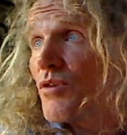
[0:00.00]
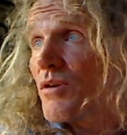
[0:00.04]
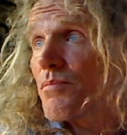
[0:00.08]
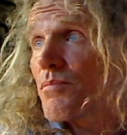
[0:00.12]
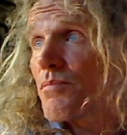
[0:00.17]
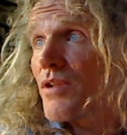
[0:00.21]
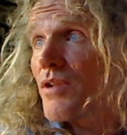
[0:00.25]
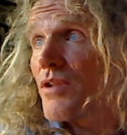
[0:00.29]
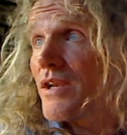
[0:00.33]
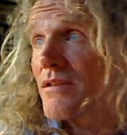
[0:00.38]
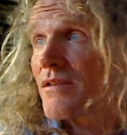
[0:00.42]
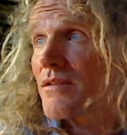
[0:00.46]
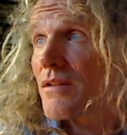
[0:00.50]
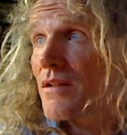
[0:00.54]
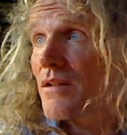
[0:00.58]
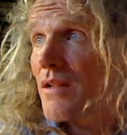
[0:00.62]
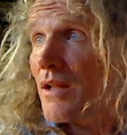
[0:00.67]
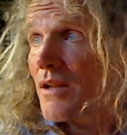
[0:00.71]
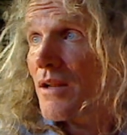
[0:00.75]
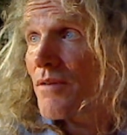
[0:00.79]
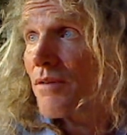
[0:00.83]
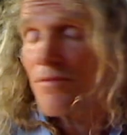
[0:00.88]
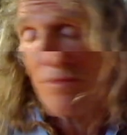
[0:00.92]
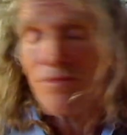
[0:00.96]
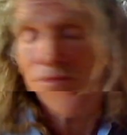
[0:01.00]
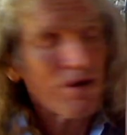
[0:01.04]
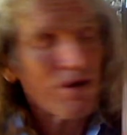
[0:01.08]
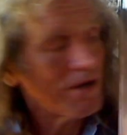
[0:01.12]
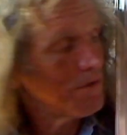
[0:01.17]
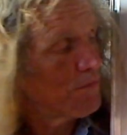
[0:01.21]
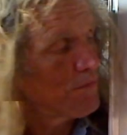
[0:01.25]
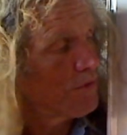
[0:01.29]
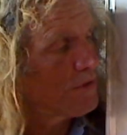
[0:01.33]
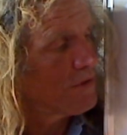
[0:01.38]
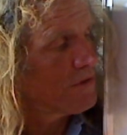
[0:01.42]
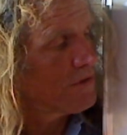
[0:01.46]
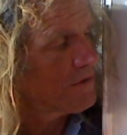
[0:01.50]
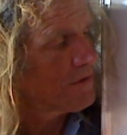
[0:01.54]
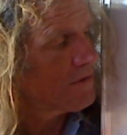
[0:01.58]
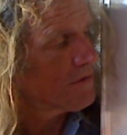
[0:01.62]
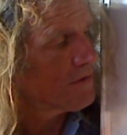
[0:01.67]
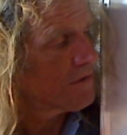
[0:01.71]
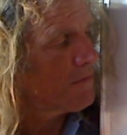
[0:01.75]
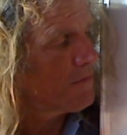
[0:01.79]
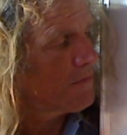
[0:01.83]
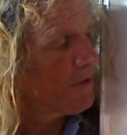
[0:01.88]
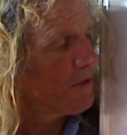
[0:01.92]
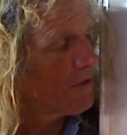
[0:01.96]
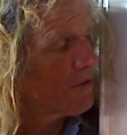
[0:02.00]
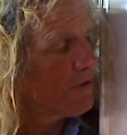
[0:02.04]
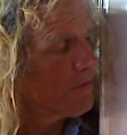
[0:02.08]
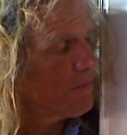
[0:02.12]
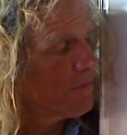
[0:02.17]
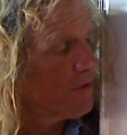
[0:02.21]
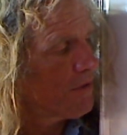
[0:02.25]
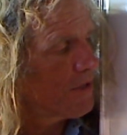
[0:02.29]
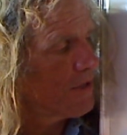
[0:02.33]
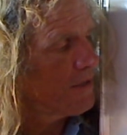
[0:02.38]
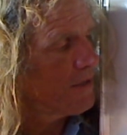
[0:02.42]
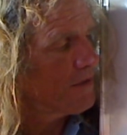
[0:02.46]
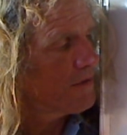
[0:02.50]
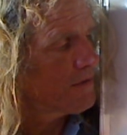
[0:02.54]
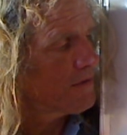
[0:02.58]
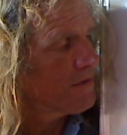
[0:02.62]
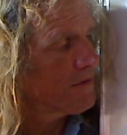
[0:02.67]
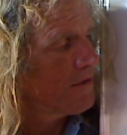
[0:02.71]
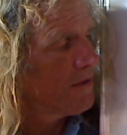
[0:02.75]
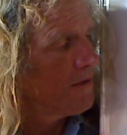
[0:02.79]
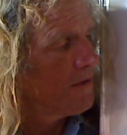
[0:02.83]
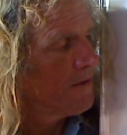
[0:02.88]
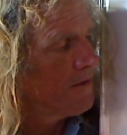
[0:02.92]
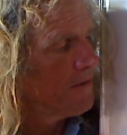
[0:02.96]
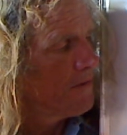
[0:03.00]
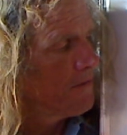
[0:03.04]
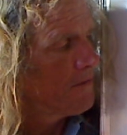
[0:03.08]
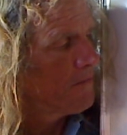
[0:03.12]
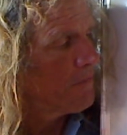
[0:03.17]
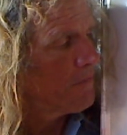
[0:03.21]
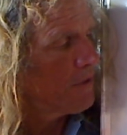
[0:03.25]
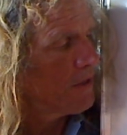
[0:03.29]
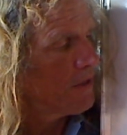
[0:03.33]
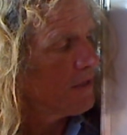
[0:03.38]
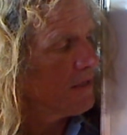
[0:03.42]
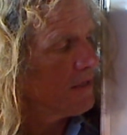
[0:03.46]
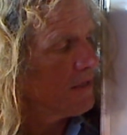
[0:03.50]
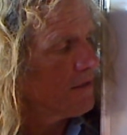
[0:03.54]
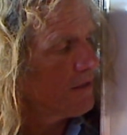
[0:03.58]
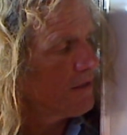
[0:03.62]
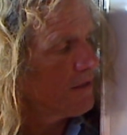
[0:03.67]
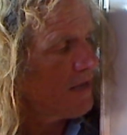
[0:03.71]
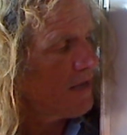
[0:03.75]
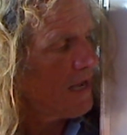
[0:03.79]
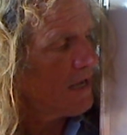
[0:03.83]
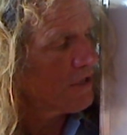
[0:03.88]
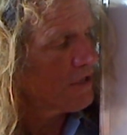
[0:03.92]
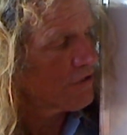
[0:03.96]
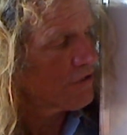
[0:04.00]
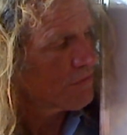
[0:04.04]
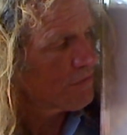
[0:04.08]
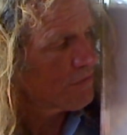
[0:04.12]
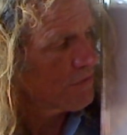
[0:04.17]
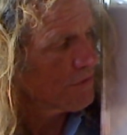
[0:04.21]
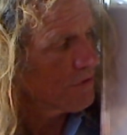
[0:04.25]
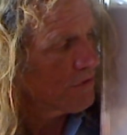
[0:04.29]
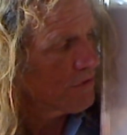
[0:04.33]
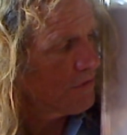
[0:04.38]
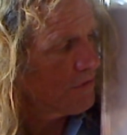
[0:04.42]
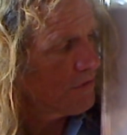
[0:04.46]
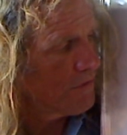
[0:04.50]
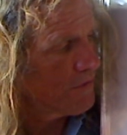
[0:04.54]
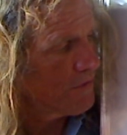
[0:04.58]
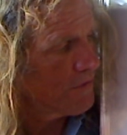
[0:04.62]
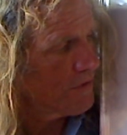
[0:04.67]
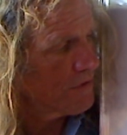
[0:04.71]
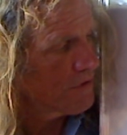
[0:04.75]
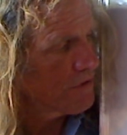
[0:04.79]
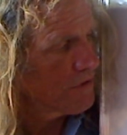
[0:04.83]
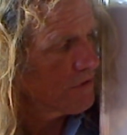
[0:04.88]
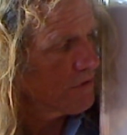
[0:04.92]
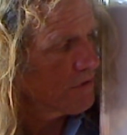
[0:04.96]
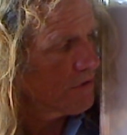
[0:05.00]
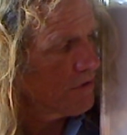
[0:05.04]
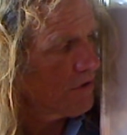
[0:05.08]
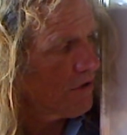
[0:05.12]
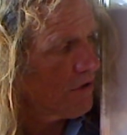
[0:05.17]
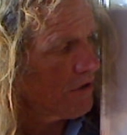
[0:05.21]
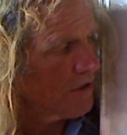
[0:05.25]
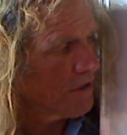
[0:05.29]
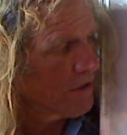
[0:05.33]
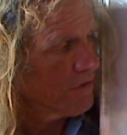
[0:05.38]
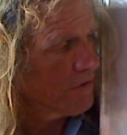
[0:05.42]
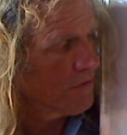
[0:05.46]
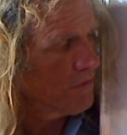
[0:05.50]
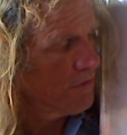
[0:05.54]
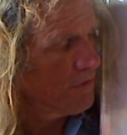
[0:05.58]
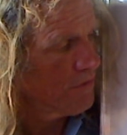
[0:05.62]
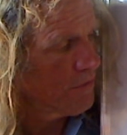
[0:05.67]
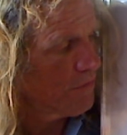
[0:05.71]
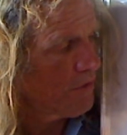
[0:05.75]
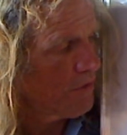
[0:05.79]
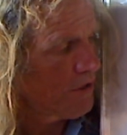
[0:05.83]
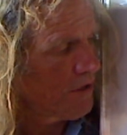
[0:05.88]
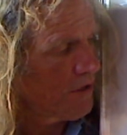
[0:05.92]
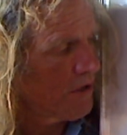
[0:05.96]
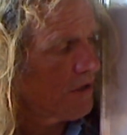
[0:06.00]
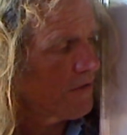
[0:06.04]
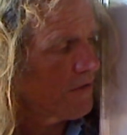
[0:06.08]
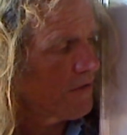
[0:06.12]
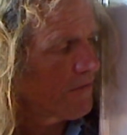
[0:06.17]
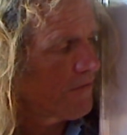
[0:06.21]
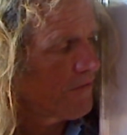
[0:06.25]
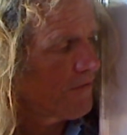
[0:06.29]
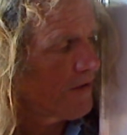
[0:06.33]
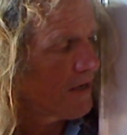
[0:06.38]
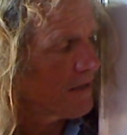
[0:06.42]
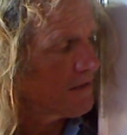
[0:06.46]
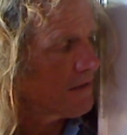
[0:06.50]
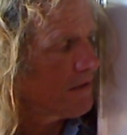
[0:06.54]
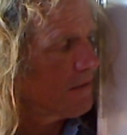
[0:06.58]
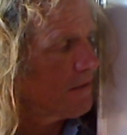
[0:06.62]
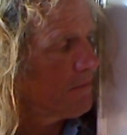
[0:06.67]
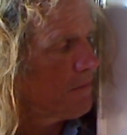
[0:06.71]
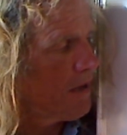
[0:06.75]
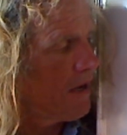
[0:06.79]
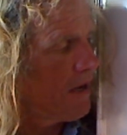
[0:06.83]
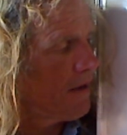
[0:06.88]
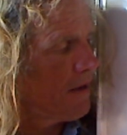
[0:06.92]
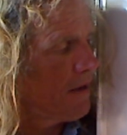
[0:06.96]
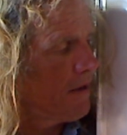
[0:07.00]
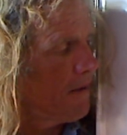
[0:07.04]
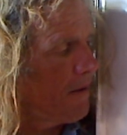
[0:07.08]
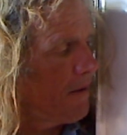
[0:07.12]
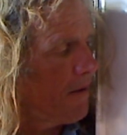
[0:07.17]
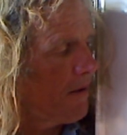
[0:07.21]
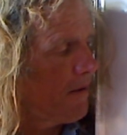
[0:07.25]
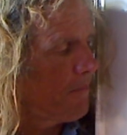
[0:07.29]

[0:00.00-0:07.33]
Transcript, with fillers: place and a lot of red ones in some other place. But in the natural universe, you could argue, the one unaffected by a